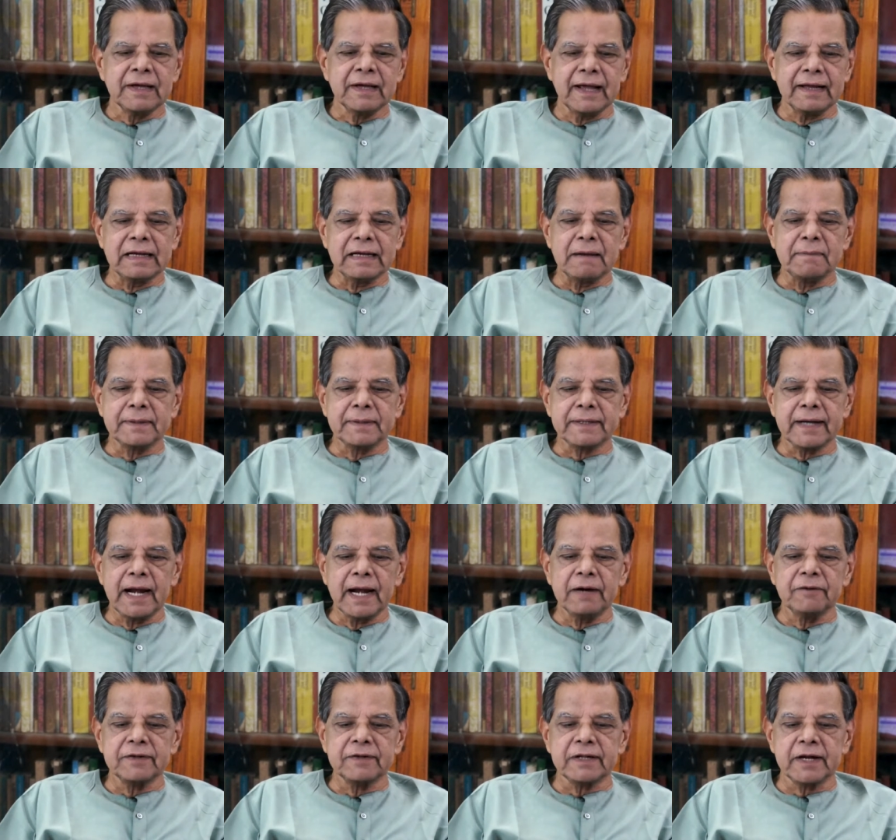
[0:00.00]

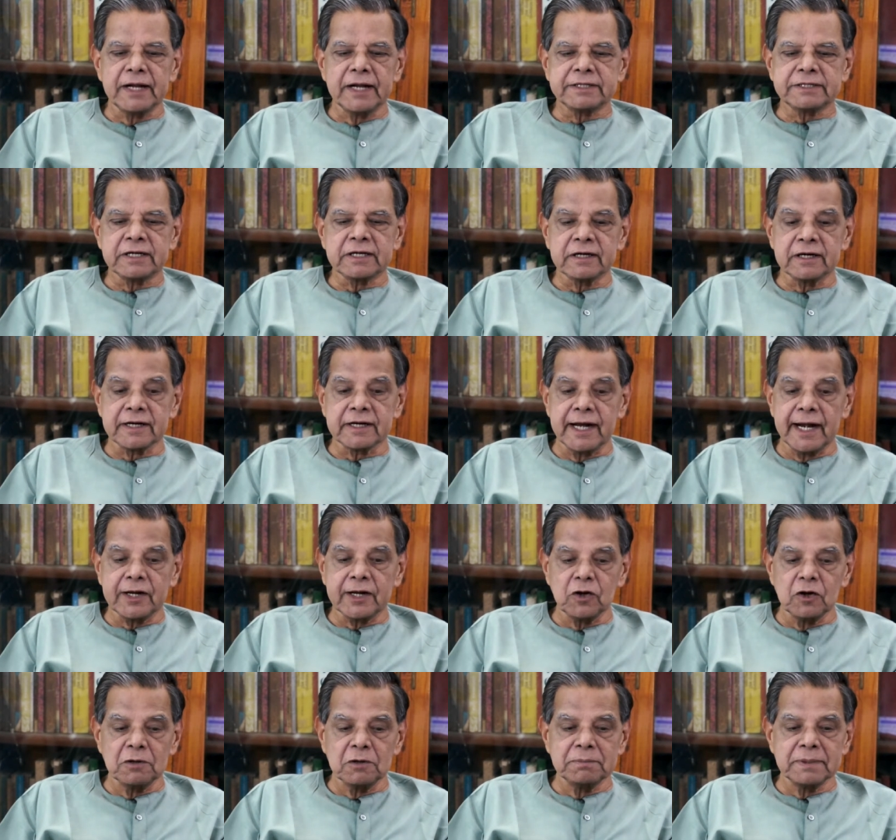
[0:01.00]
Inhabited with rich
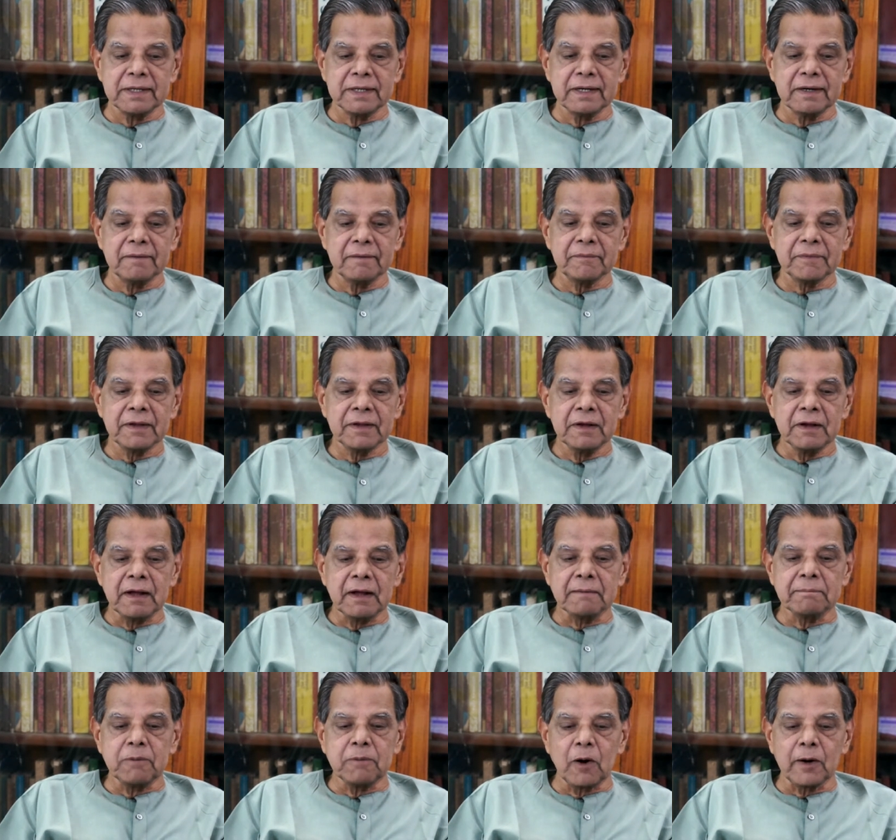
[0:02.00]
creative being,
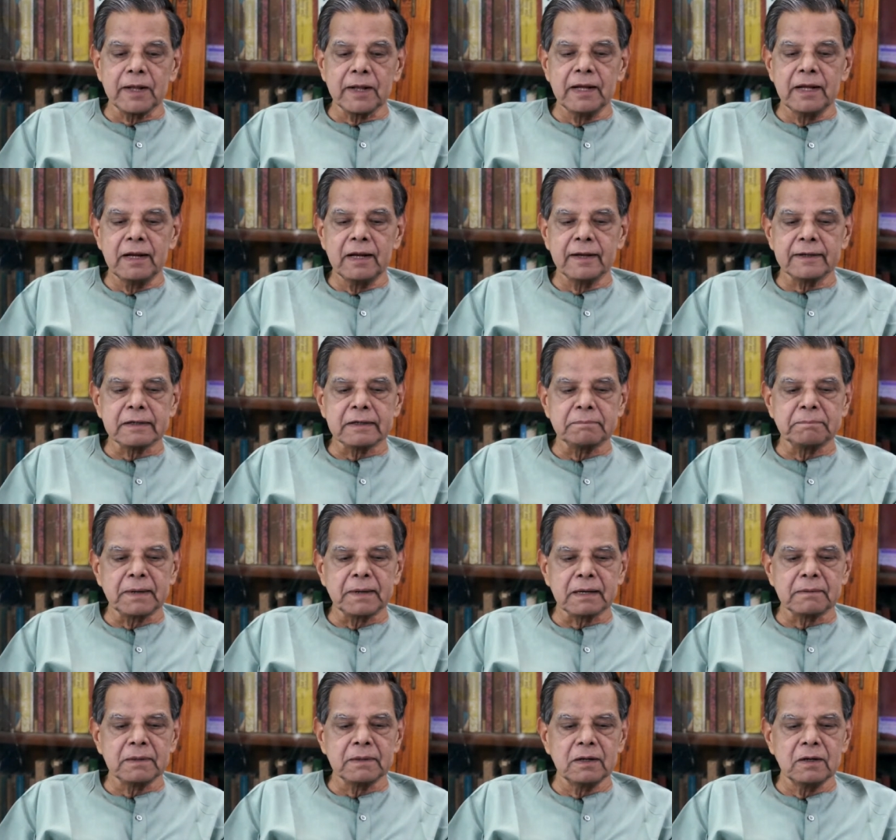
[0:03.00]
a body like a
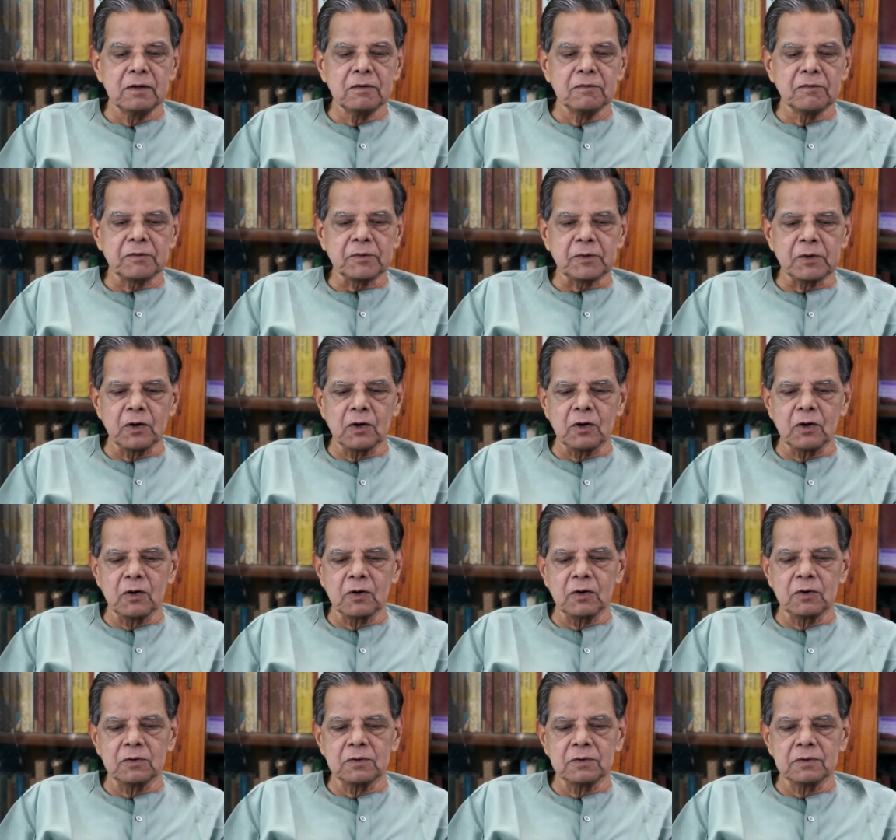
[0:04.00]
parable of
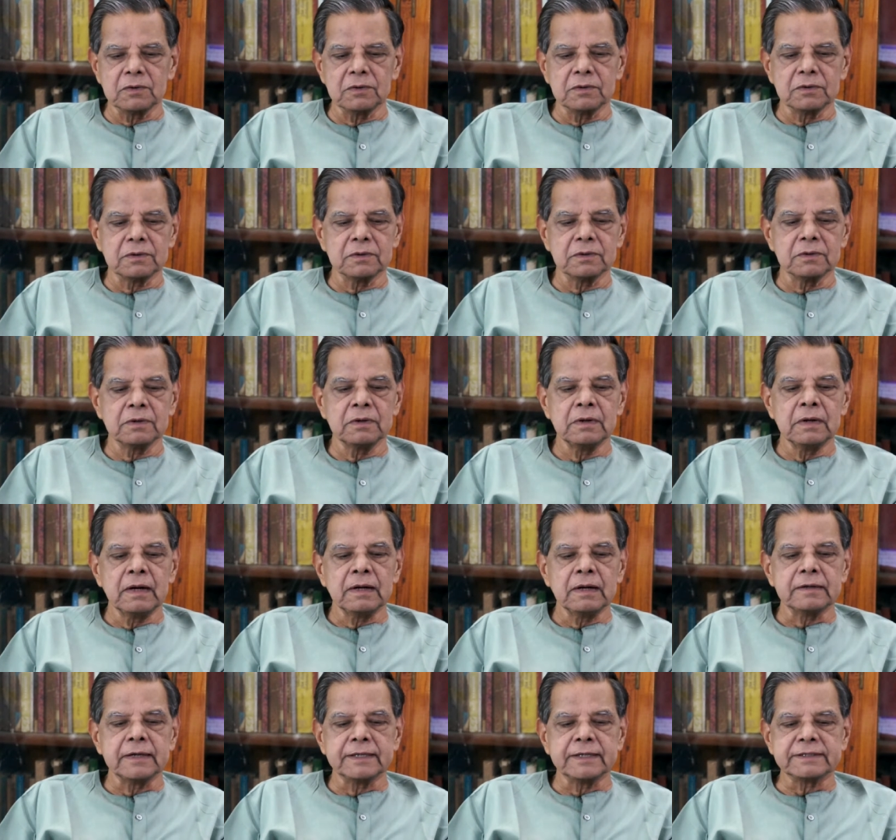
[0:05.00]
dawn
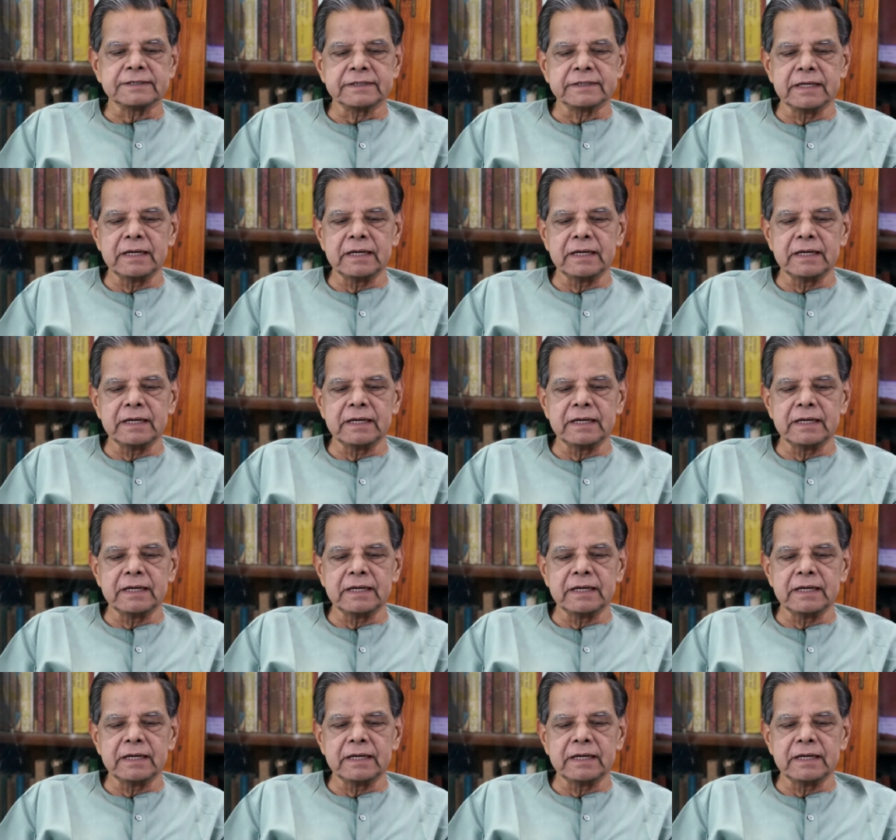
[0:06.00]
that